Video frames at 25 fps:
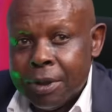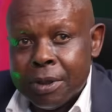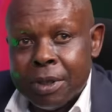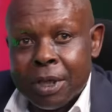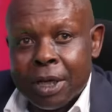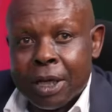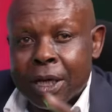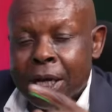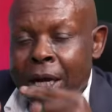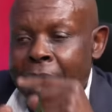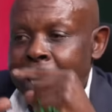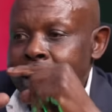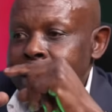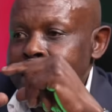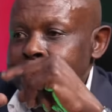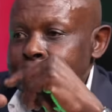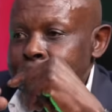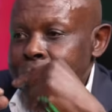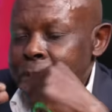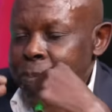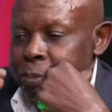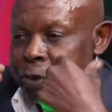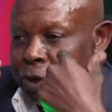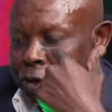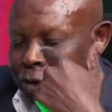the gun
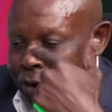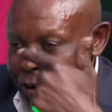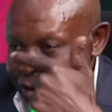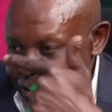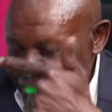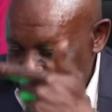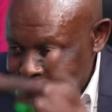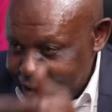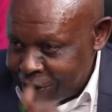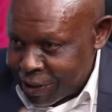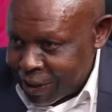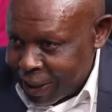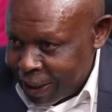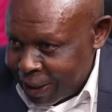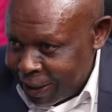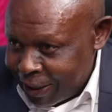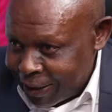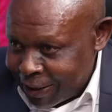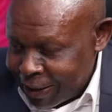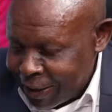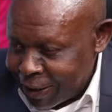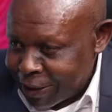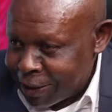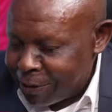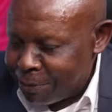will be
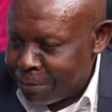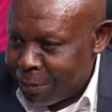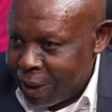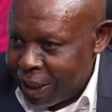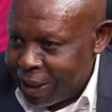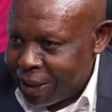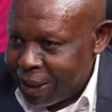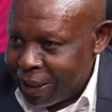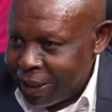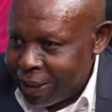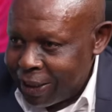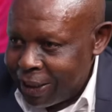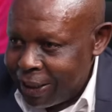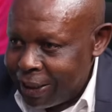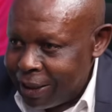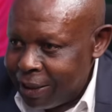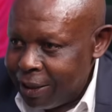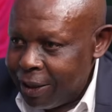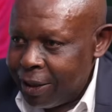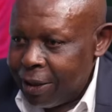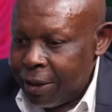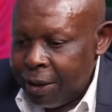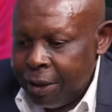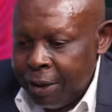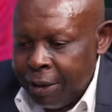confiscated immediately.
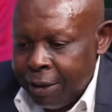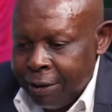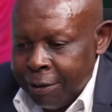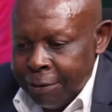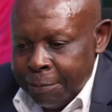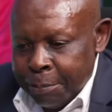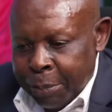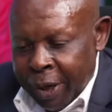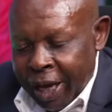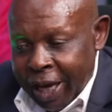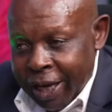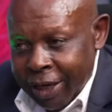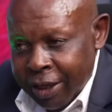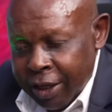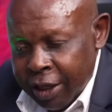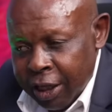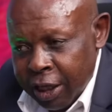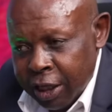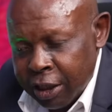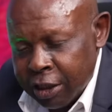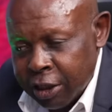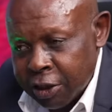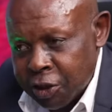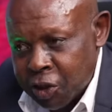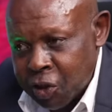Mm
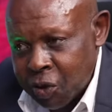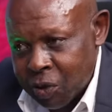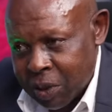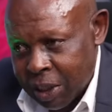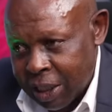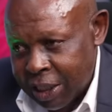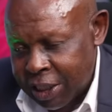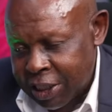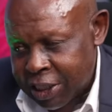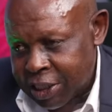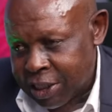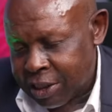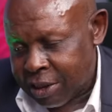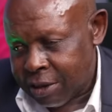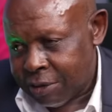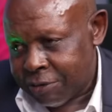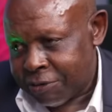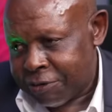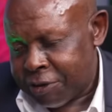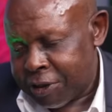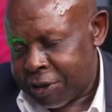pending the duration of